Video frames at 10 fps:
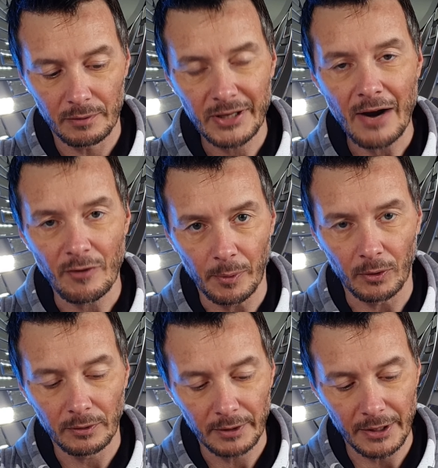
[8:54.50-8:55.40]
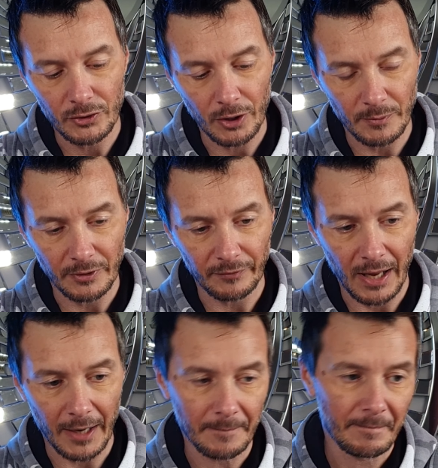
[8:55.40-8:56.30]
terrible in terms of,
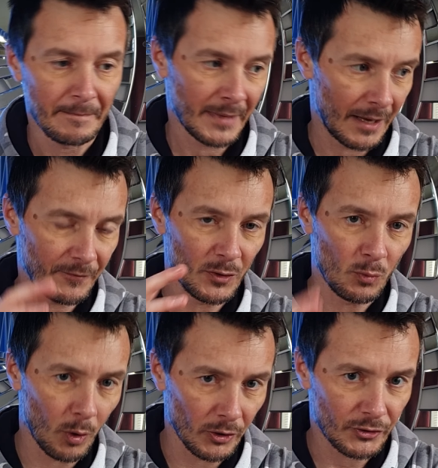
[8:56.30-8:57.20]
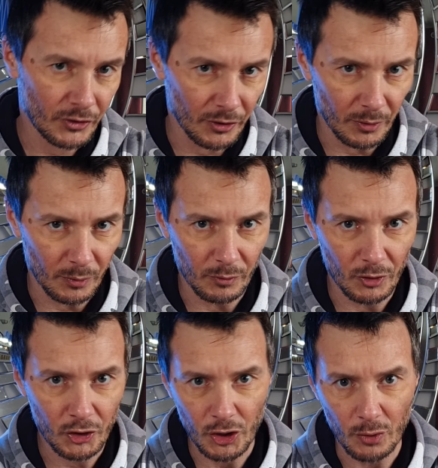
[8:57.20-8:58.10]
like, if you want to
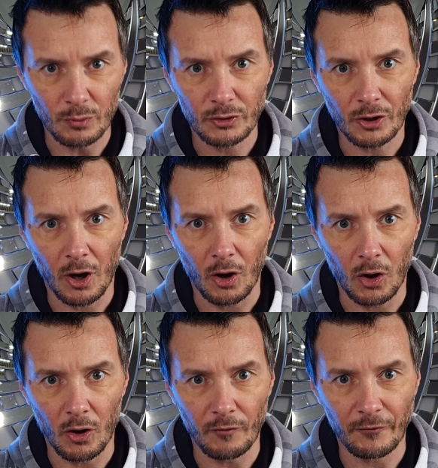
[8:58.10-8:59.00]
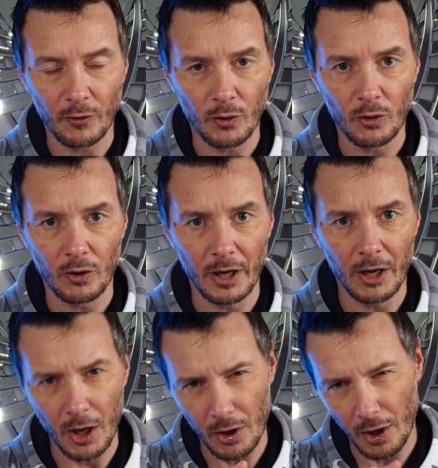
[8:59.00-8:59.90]
shoot for
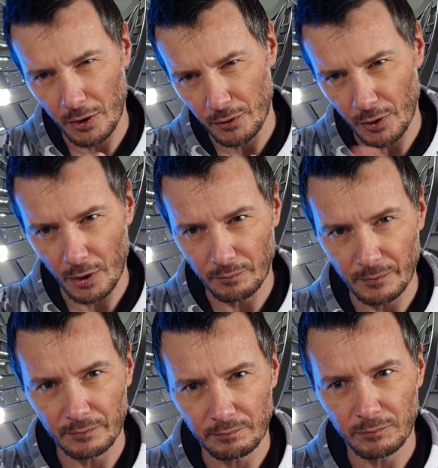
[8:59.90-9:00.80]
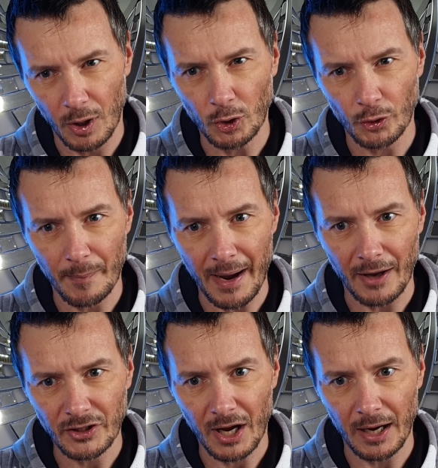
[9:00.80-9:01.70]
a good amount
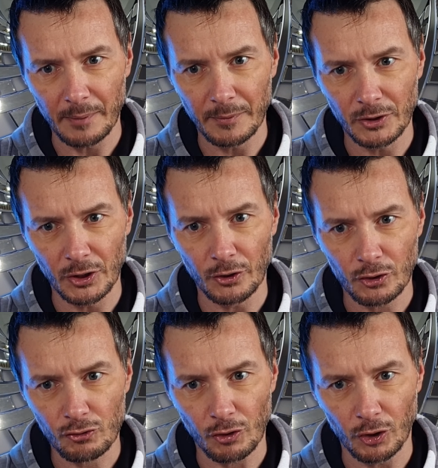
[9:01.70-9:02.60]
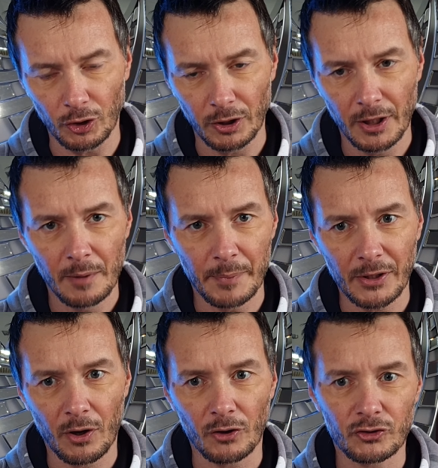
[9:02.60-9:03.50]
of time, you're going to struggle
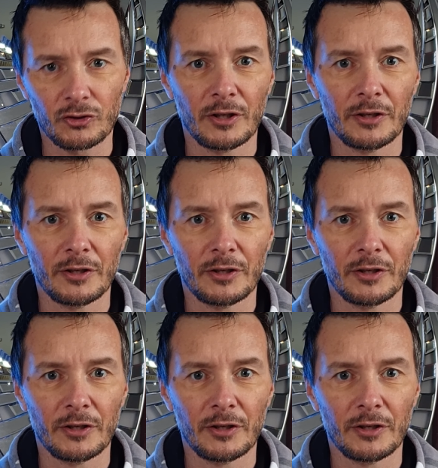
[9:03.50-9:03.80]
because